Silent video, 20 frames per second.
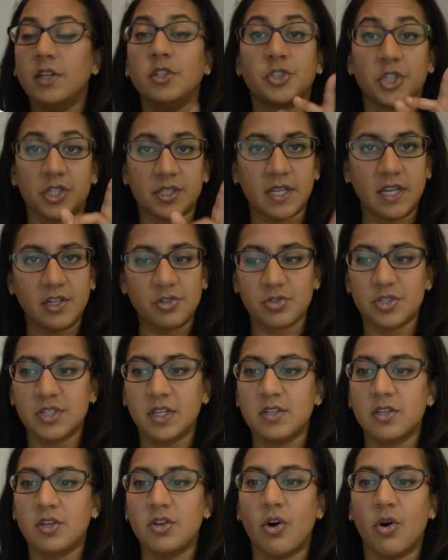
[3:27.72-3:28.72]
just
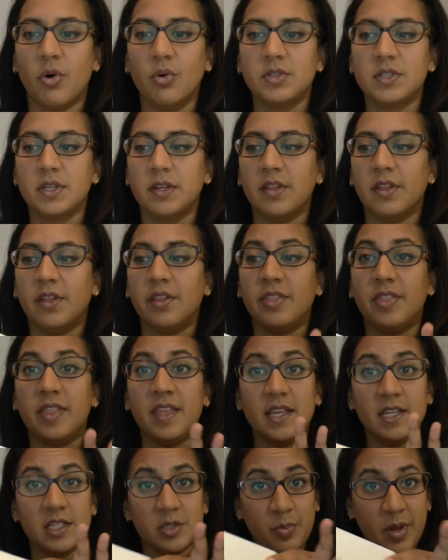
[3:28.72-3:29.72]
interesting to note,
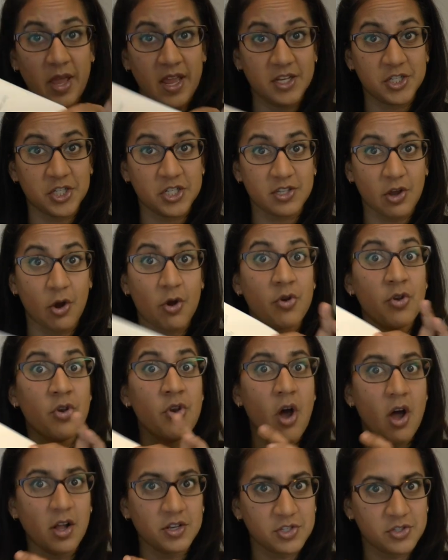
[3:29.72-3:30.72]
these pages are
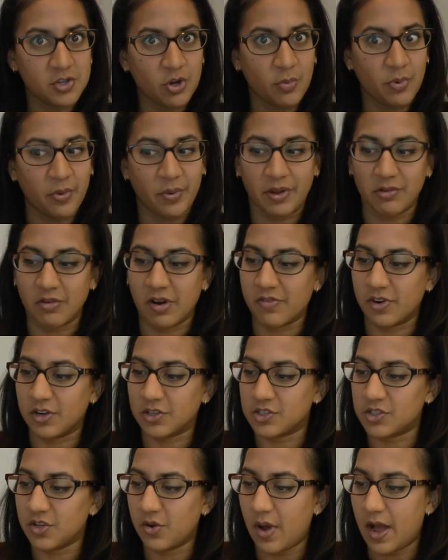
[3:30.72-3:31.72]
not Tomoe
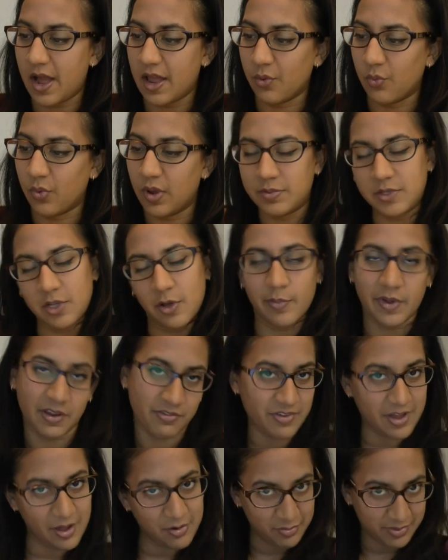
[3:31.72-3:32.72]
River. So I whipped out my
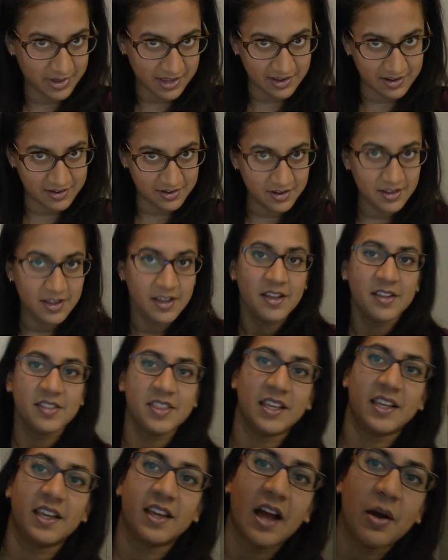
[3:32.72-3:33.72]
fountain pen
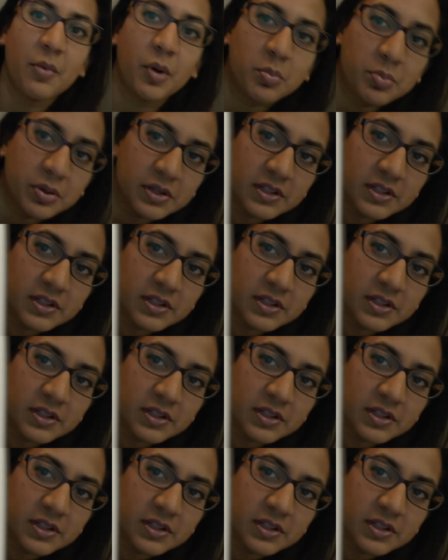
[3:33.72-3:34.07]
thinking I would